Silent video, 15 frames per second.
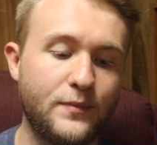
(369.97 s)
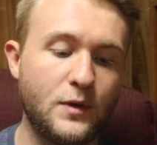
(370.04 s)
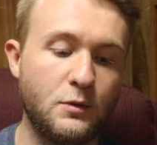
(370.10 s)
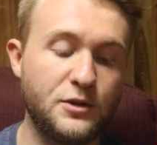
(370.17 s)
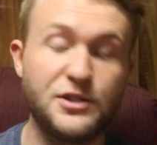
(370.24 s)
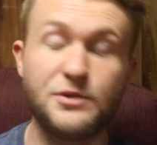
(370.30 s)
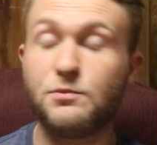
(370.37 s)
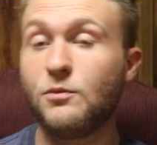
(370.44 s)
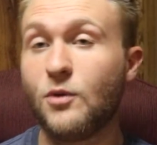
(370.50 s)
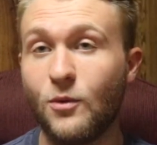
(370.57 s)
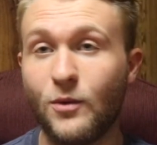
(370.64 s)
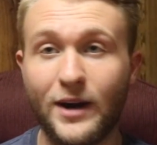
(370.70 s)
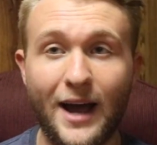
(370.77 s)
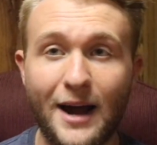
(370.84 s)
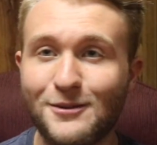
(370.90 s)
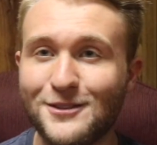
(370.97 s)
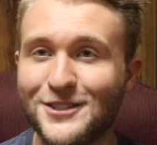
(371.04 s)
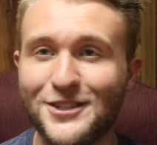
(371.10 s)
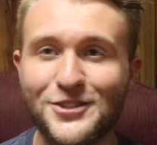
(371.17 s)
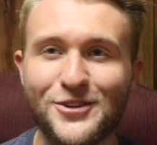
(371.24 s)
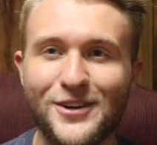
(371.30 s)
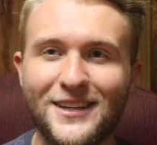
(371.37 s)
which is more what I was
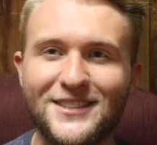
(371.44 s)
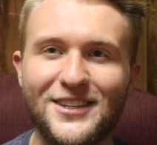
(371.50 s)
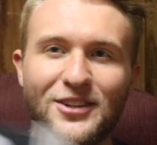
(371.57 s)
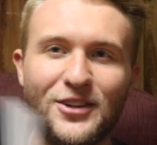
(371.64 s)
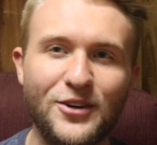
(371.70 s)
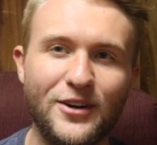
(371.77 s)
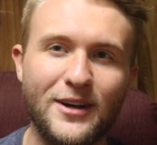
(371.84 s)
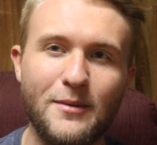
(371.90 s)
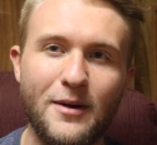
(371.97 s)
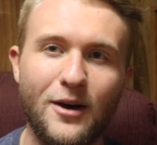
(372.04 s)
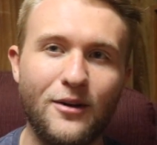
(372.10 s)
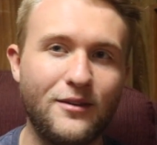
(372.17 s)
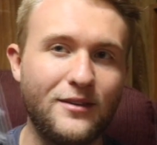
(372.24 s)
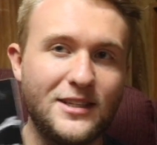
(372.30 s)
interested in learning about,